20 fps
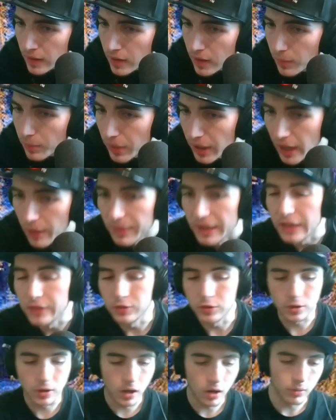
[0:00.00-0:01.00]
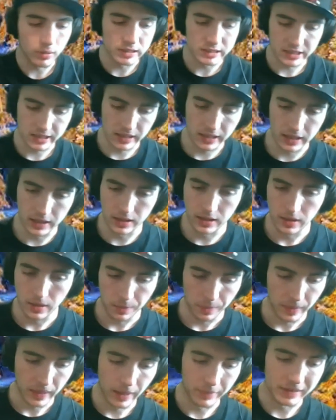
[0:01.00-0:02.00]
But I mean, they're always gonna.
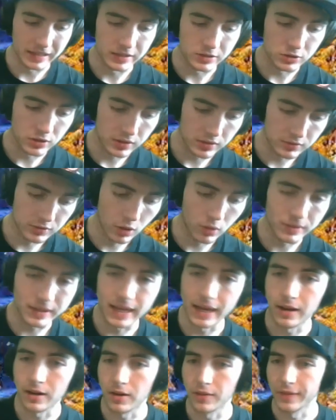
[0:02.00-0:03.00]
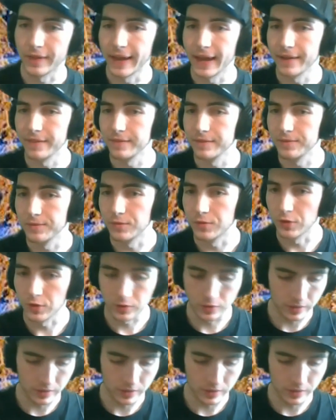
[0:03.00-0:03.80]
I mean, don't count on that for.